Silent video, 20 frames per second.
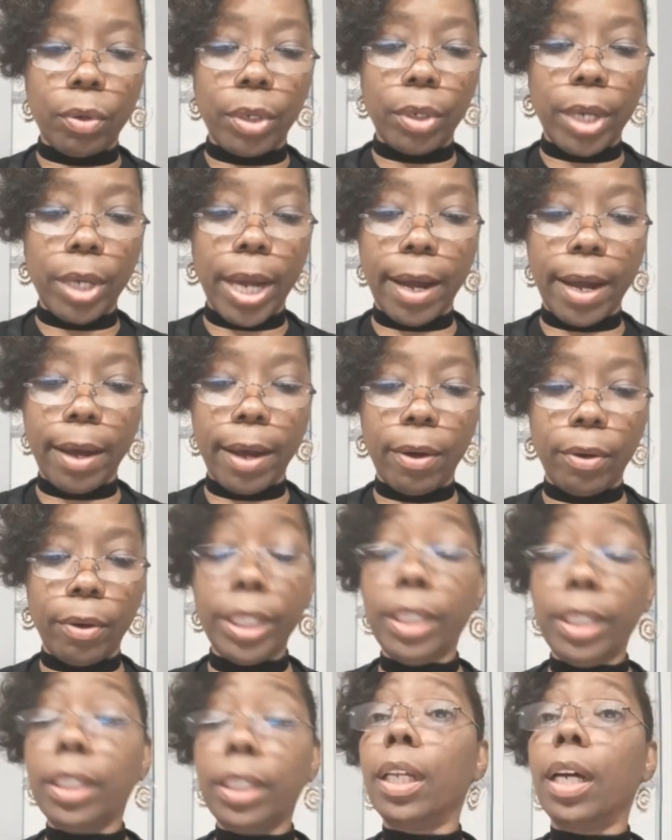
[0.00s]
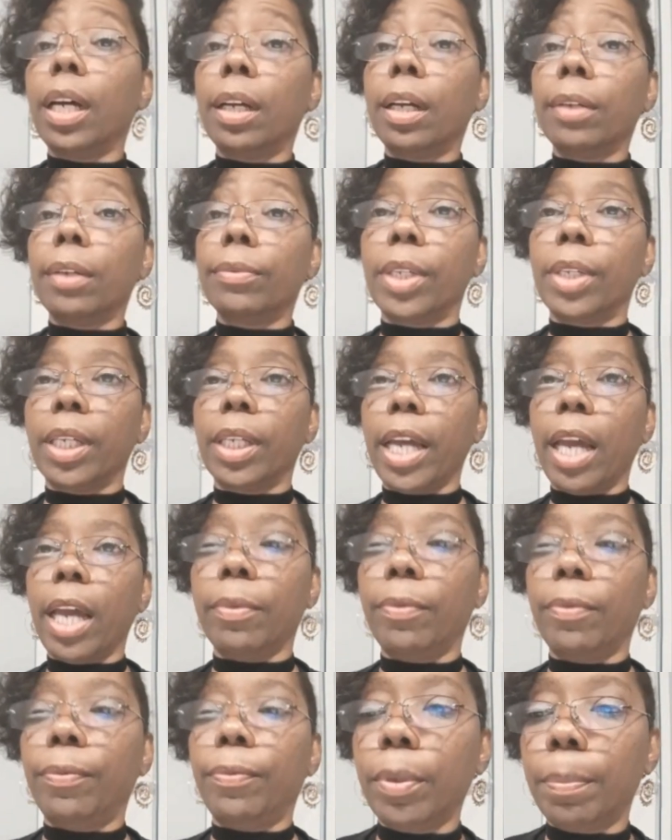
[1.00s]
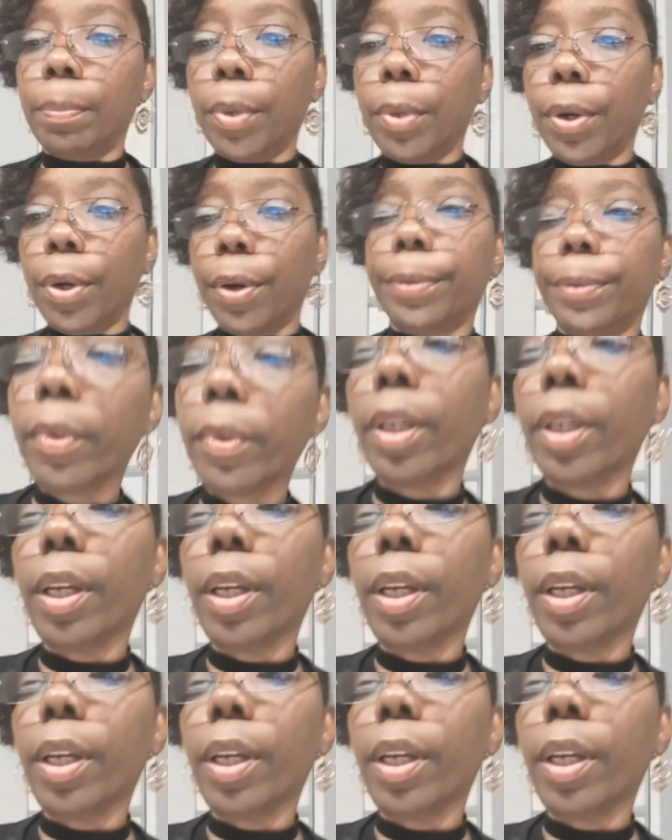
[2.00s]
how he loves the game of football.